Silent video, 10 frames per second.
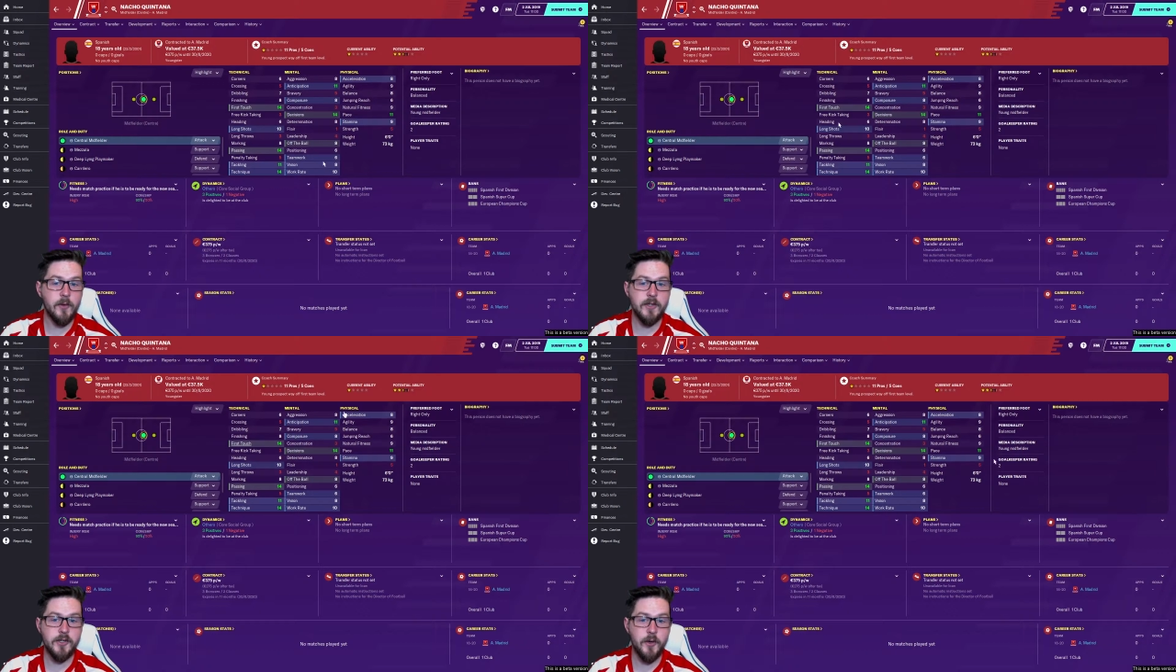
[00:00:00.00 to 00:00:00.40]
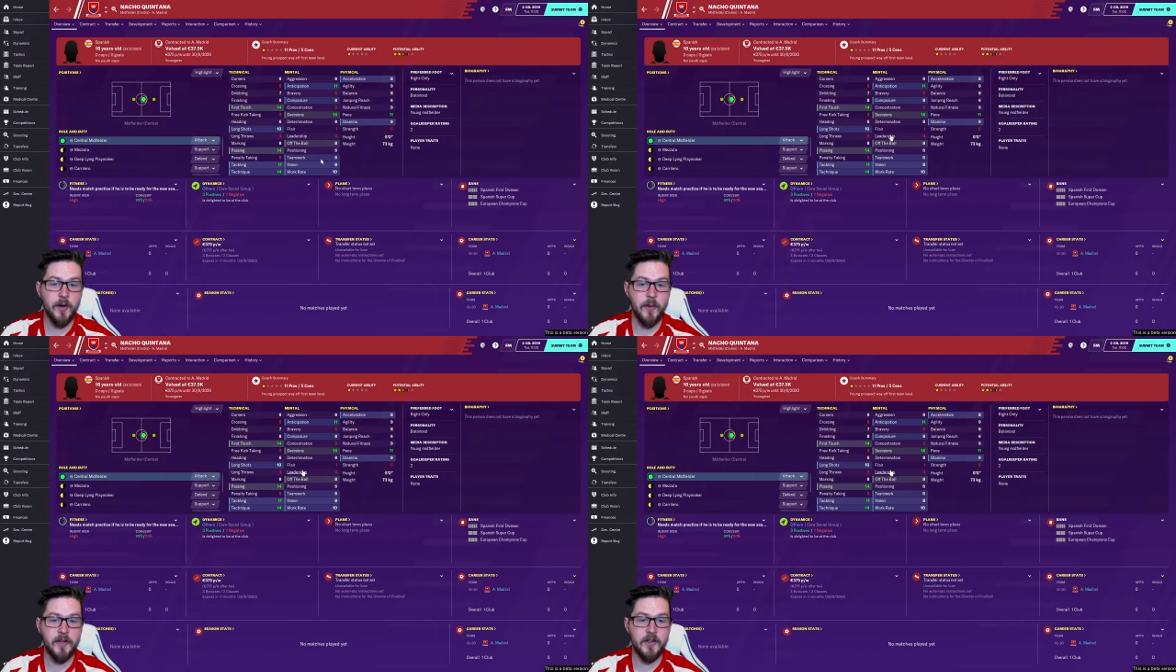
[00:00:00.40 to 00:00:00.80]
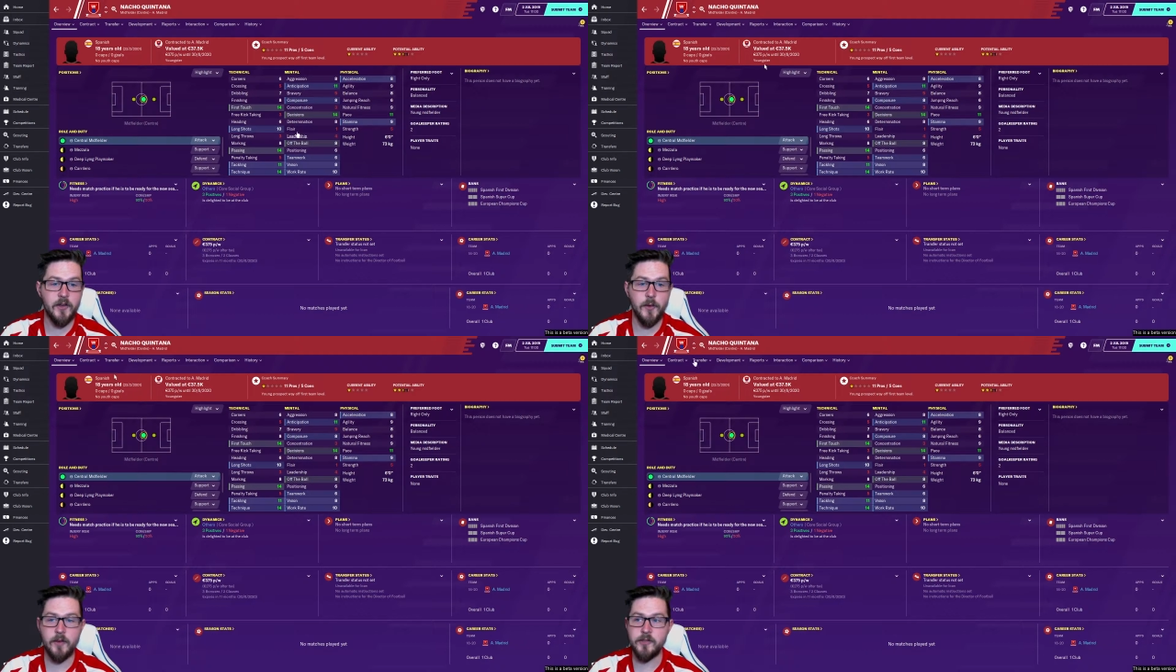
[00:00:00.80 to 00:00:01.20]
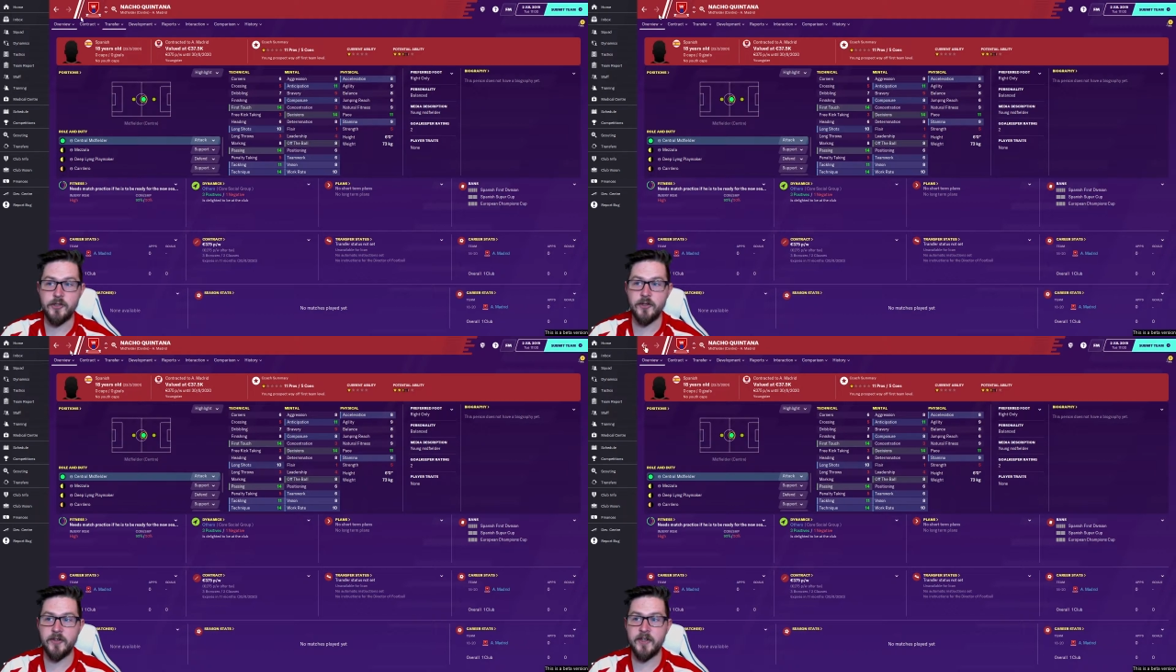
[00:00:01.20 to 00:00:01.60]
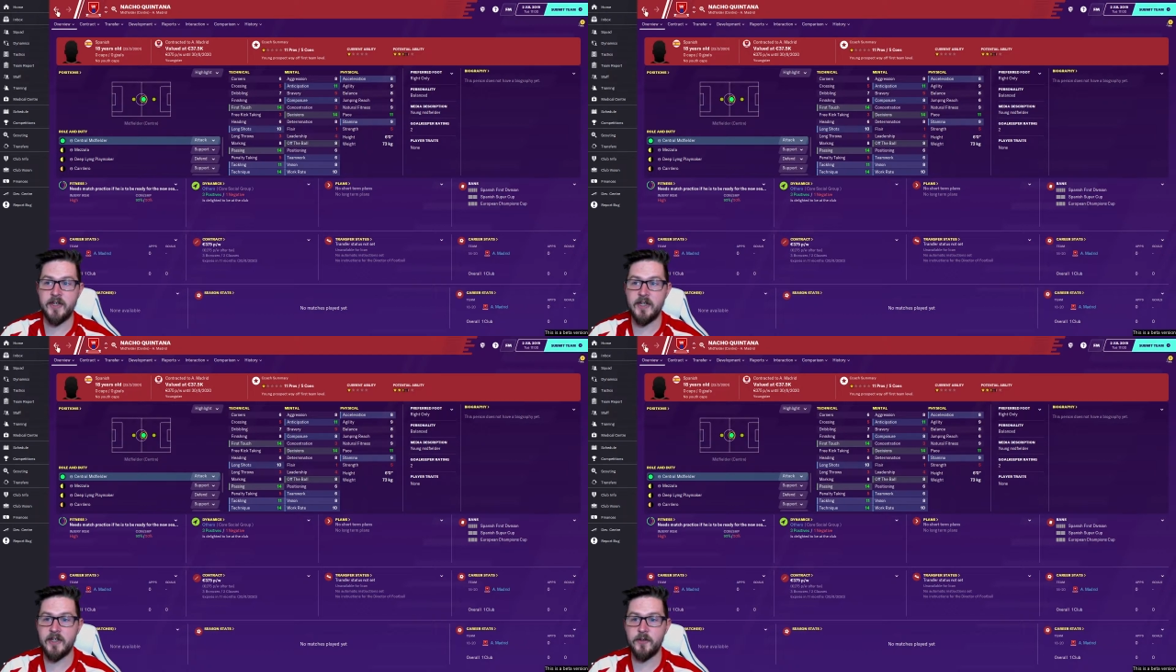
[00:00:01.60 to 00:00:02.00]
quite sure what I want to do with him just
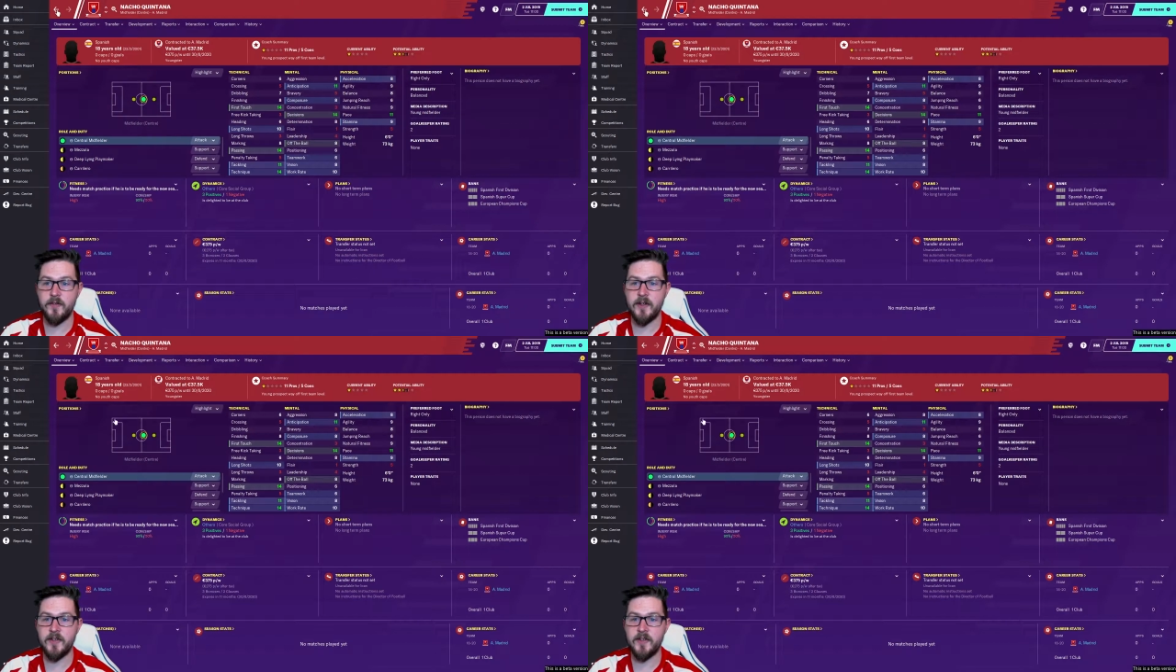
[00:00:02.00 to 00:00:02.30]
yet, so I've not